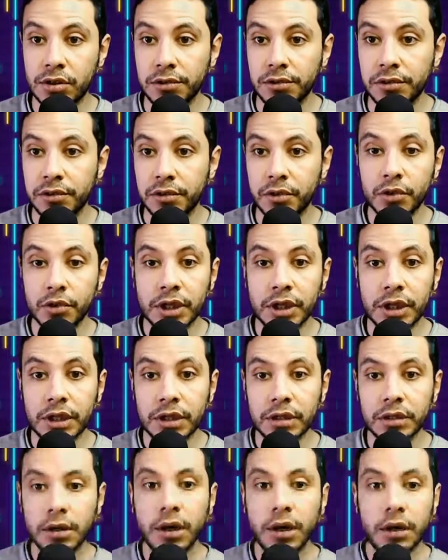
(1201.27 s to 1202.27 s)
reviews
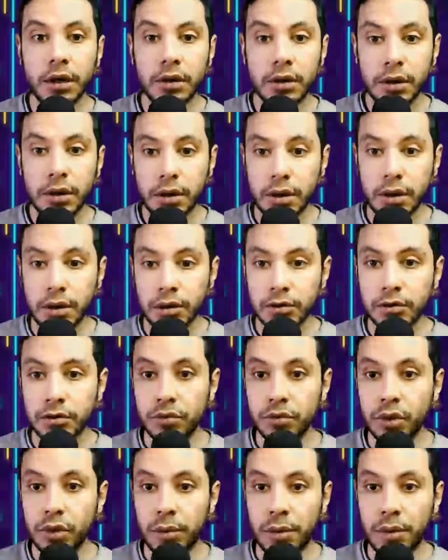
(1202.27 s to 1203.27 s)
here to
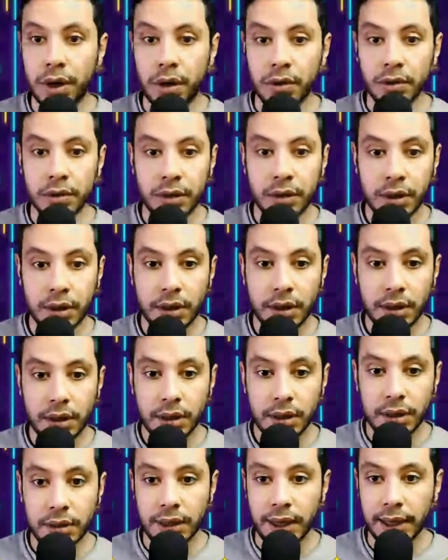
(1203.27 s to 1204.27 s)
know about
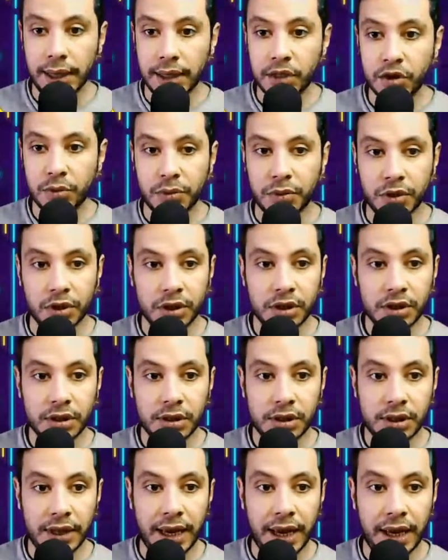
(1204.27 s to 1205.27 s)
the experience
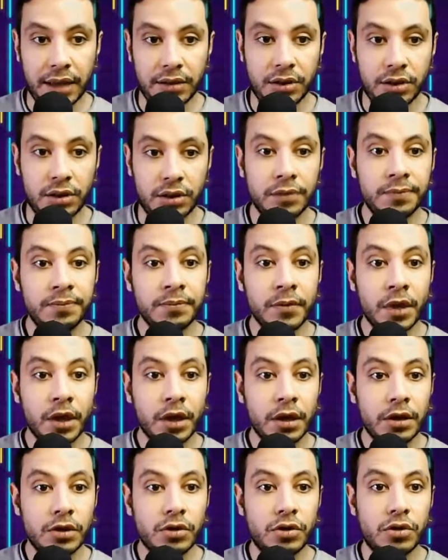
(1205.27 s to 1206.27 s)
they had there.
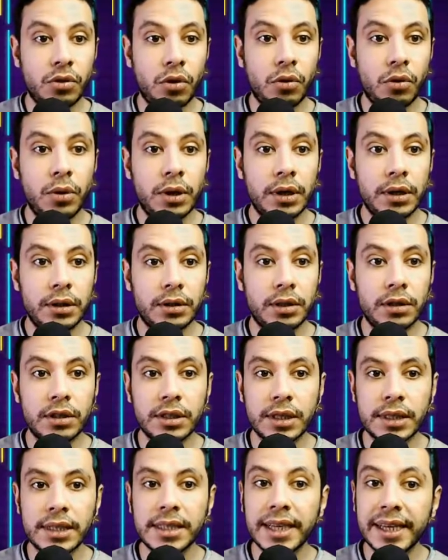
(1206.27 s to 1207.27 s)
So there is
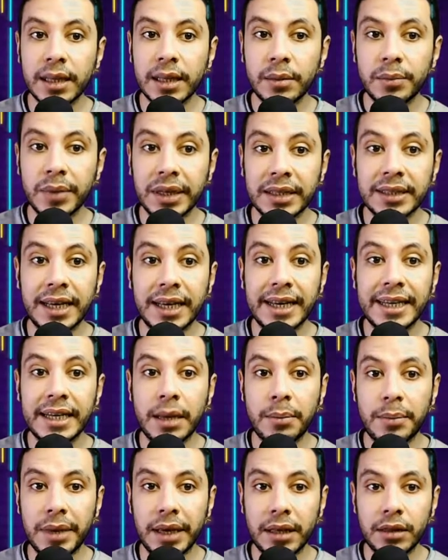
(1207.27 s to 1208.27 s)
a single bed in a
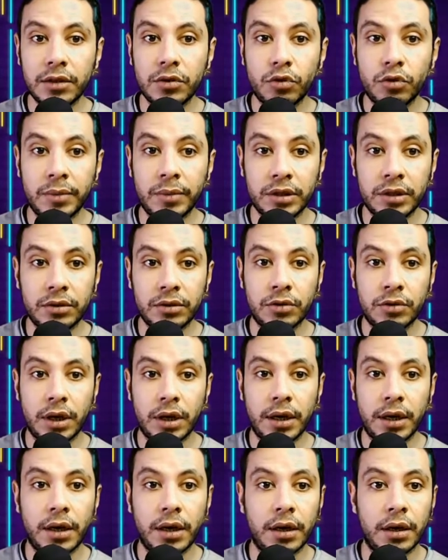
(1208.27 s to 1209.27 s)
male
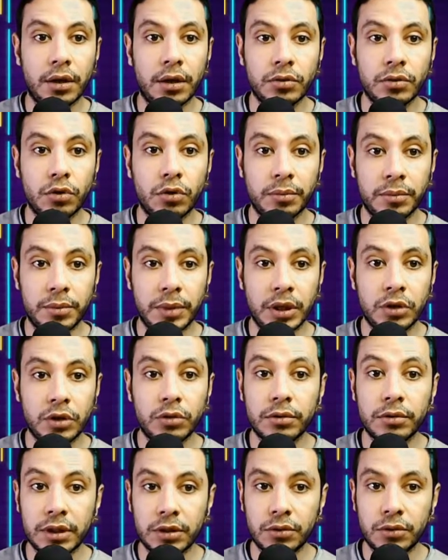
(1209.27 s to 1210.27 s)

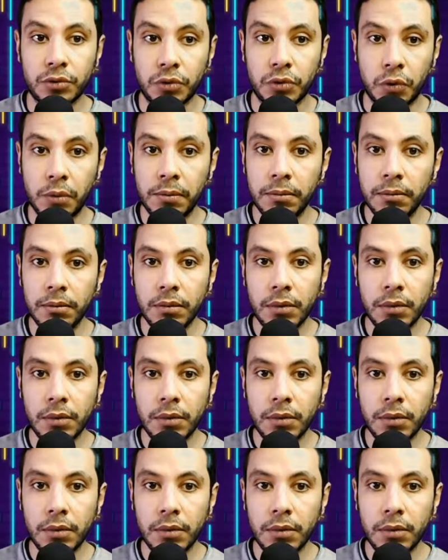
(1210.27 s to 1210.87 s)
dormitory room.